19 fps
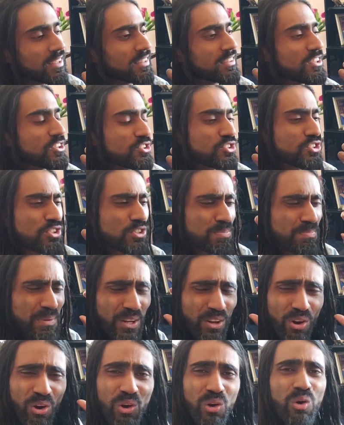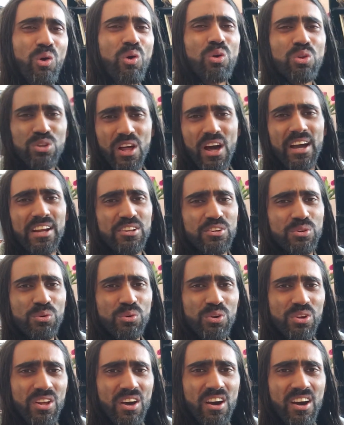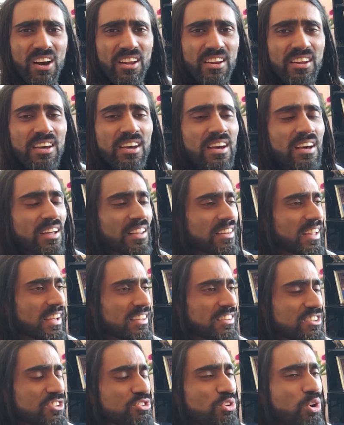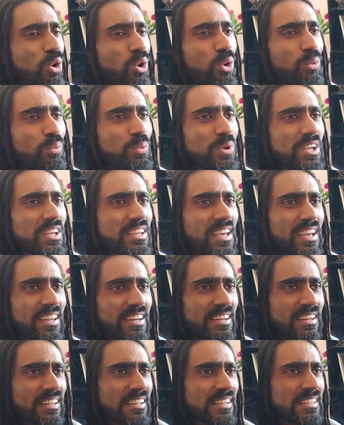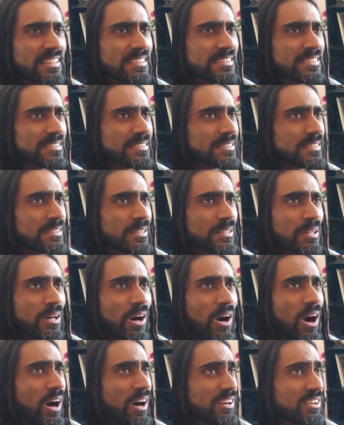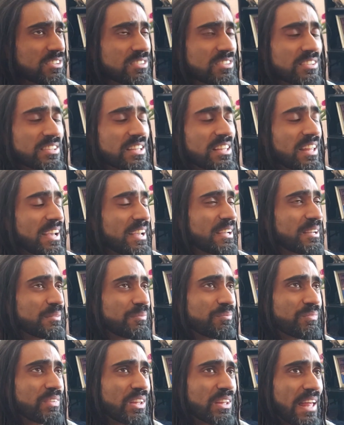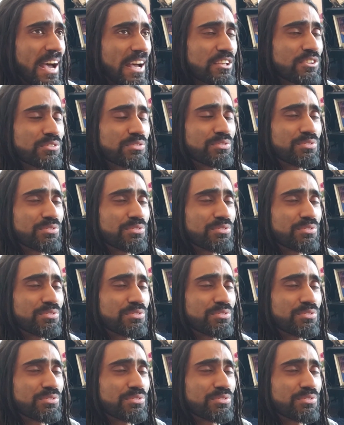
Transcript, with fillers: There's just been a whole lot going on, like this whole week. And honestly, like about